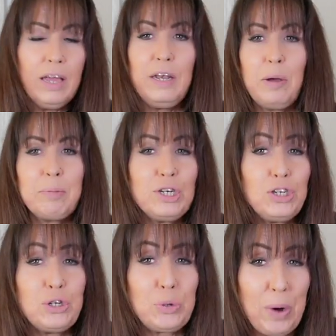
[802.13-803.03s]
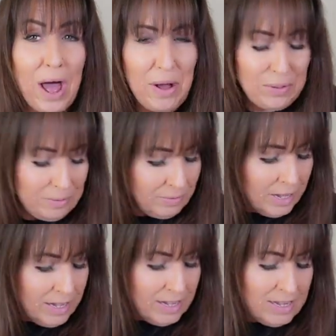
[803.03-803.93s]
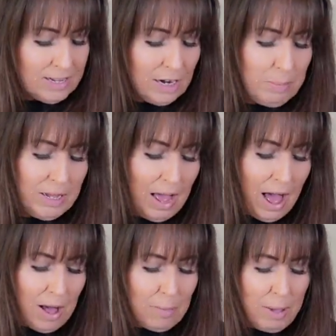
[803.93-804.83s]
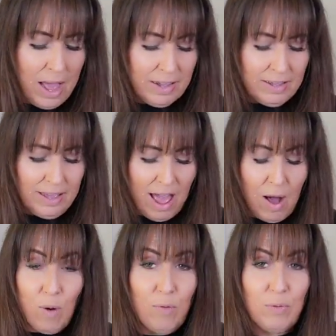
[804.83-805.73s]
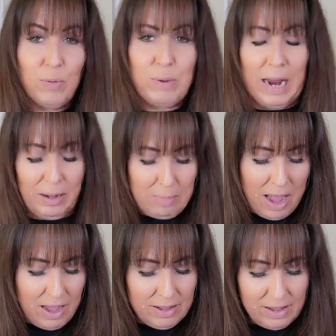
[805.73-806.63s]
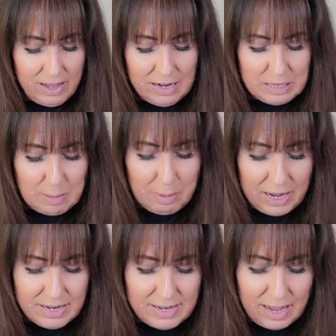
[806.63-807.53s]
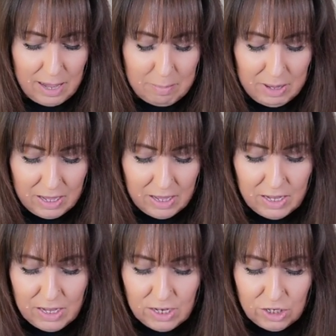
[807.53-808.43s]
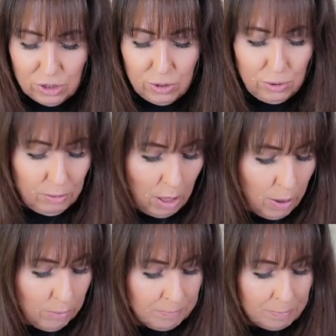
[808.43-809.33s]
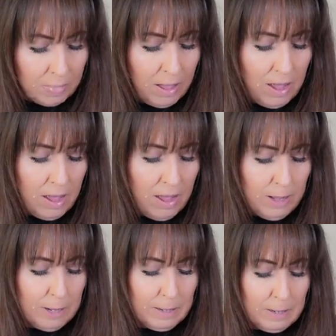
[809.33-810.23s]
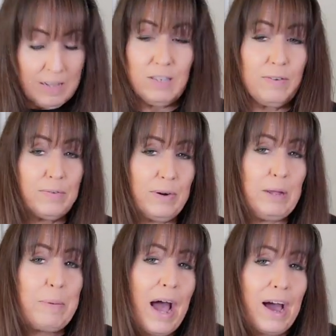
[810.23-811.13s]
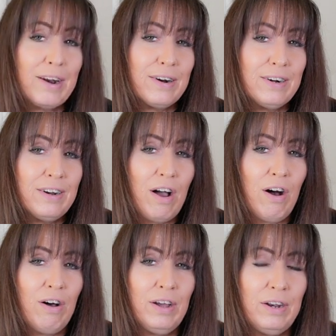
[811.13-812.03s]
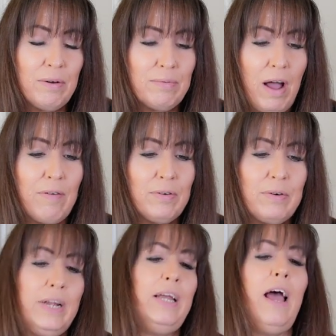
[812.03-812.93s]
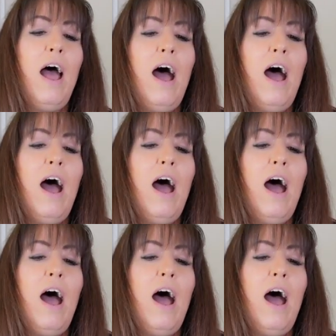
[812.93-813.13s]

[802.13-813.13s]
Number 12 is gonna be Alpaca Cowl for Rhinebeck, and it's by Deb Giaculo. It's a free pattern on Ravelry.